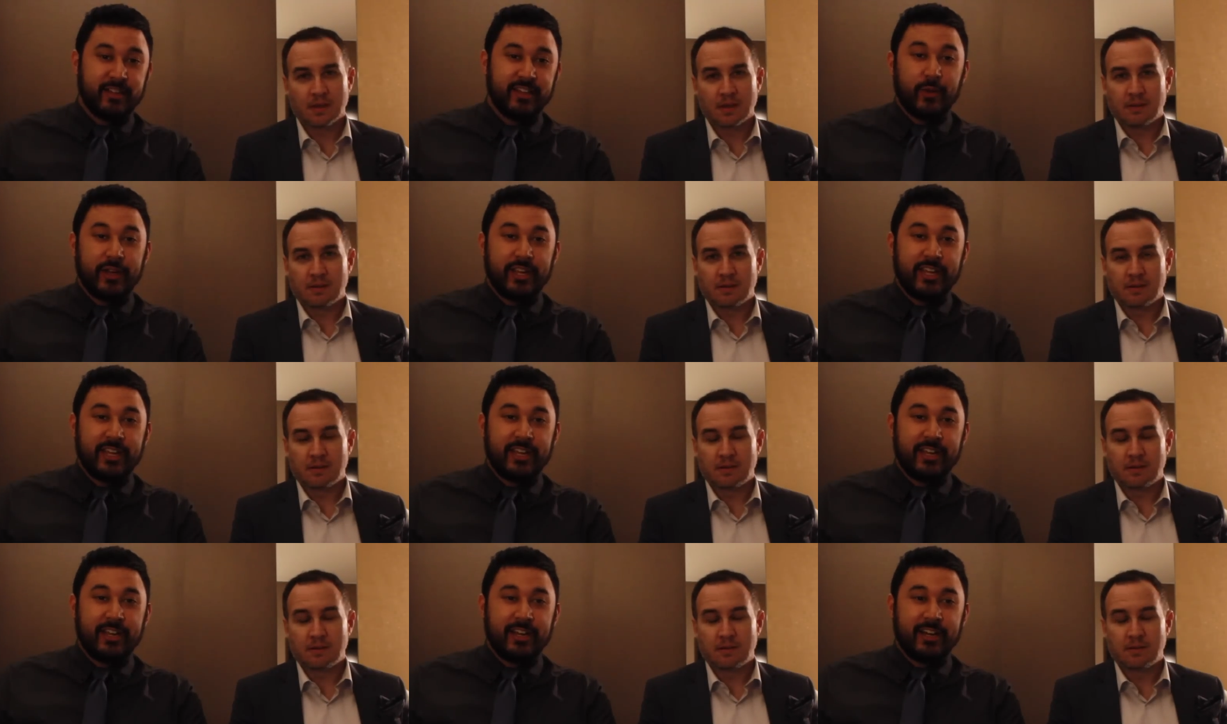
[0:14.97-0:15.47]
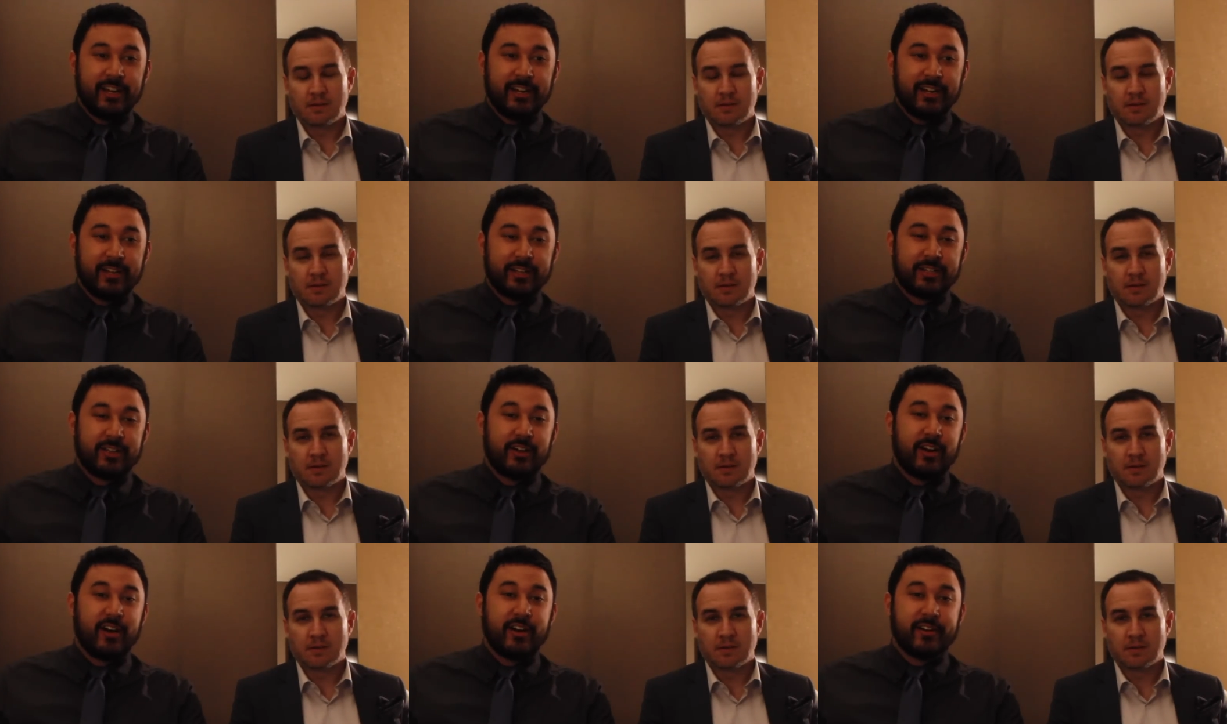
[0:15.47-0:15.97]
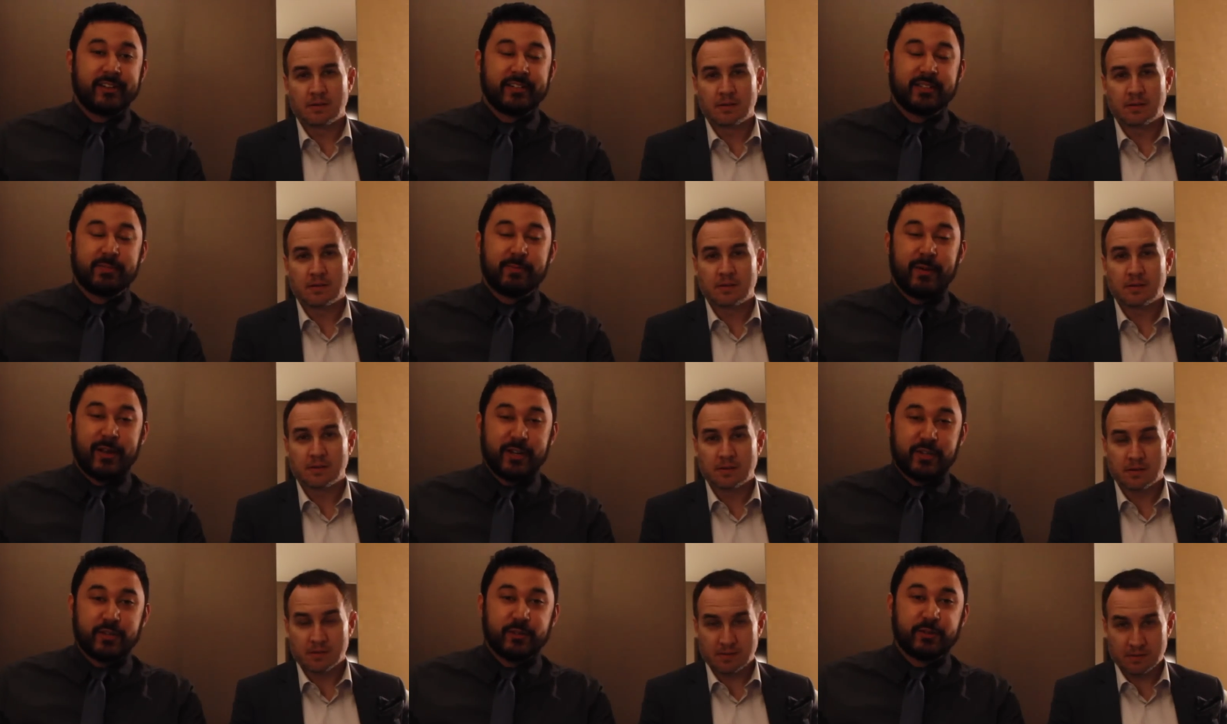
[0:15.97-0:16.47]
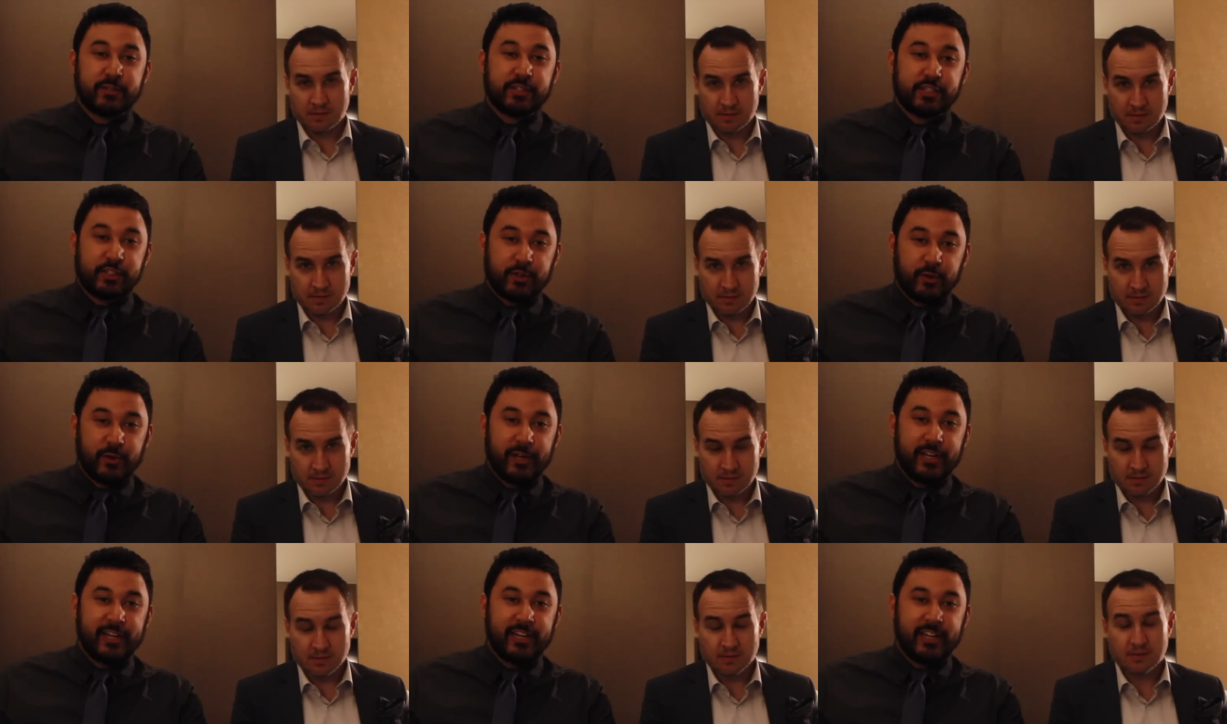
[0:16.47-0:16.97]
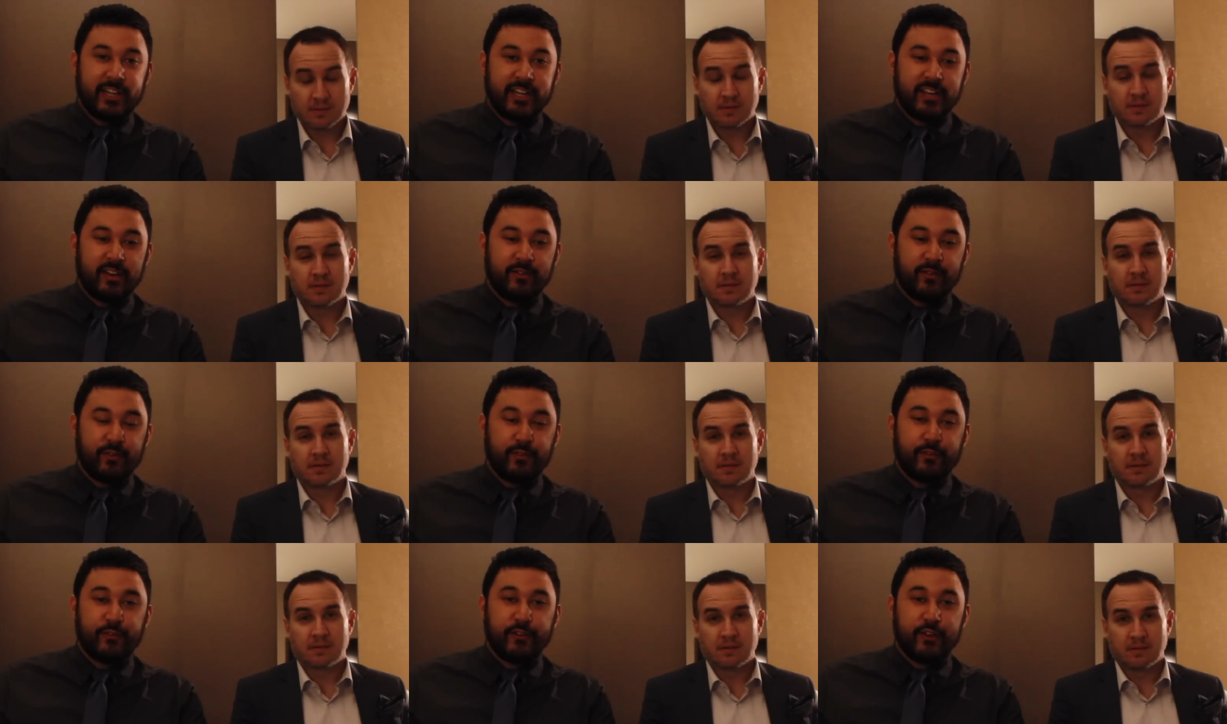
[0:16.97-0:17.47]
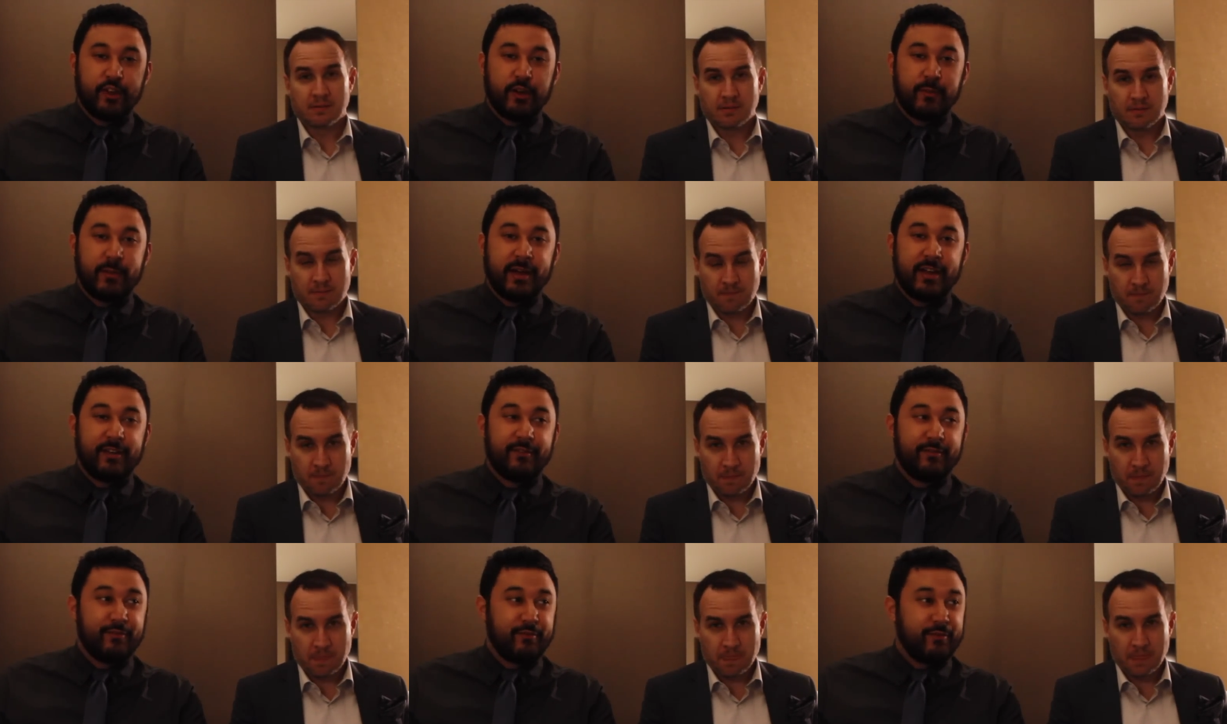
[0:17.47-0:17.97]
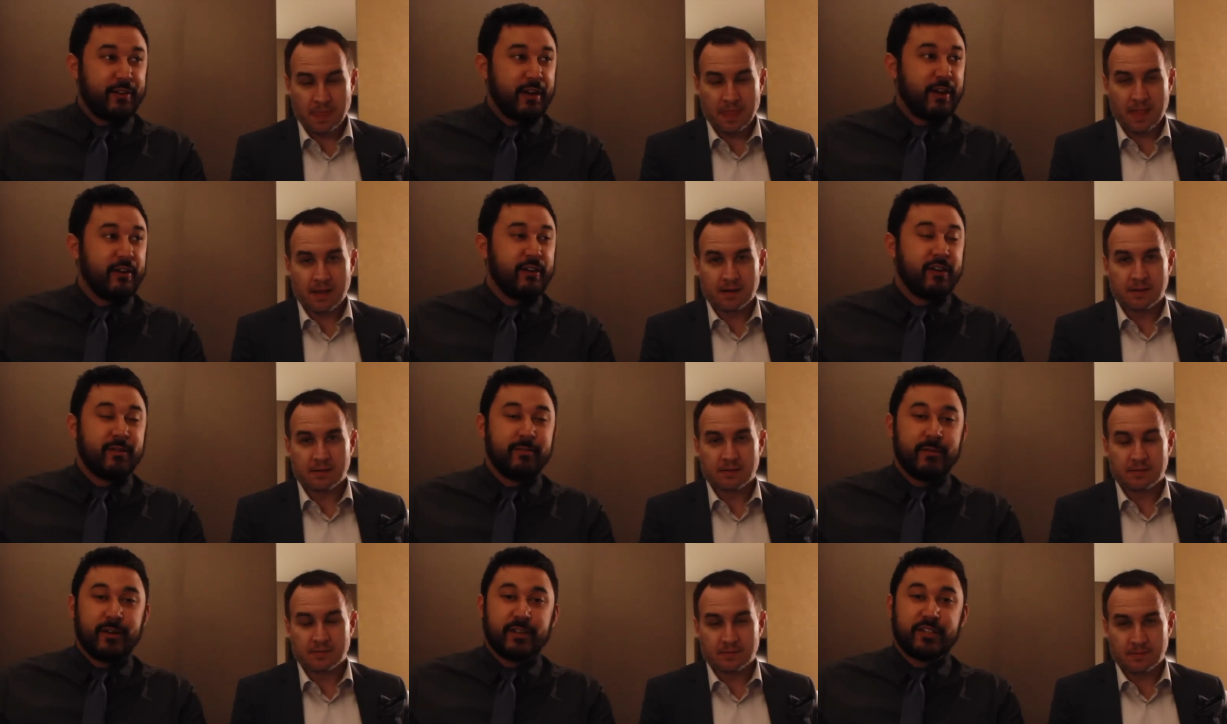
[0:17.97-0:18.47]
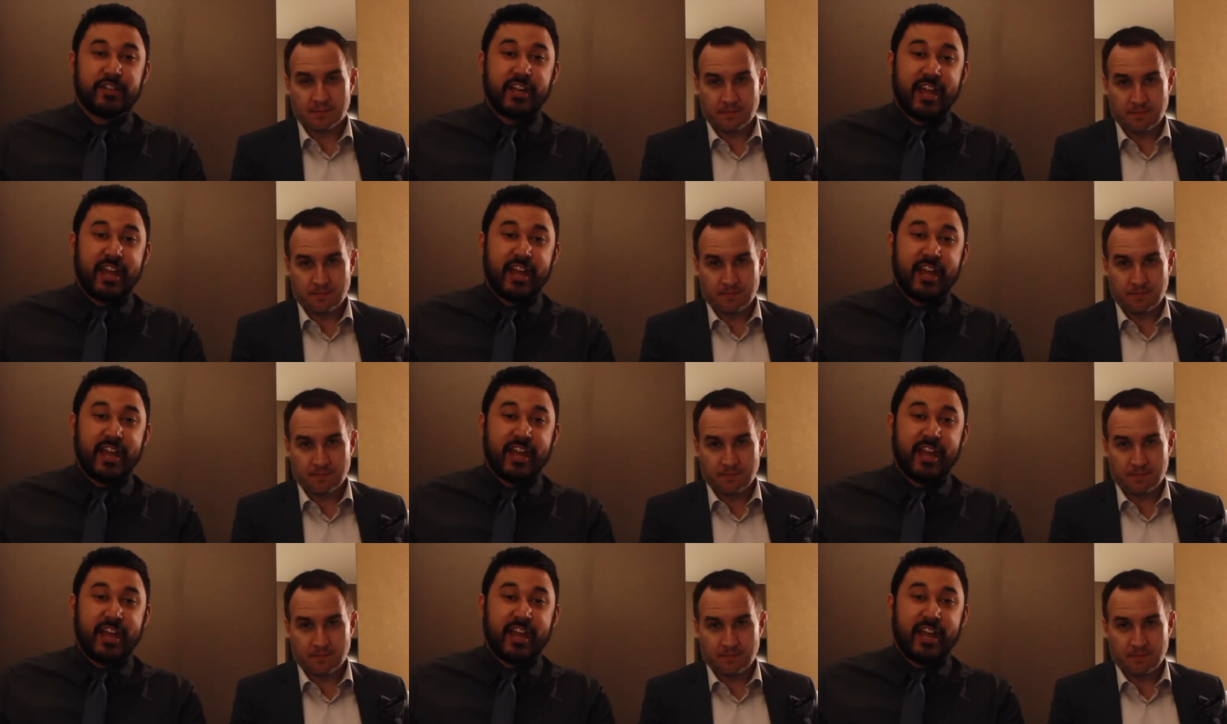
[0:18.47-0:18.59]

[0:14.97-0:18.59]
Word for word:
Speaker 1: We uh, caught a special screening of a film I very much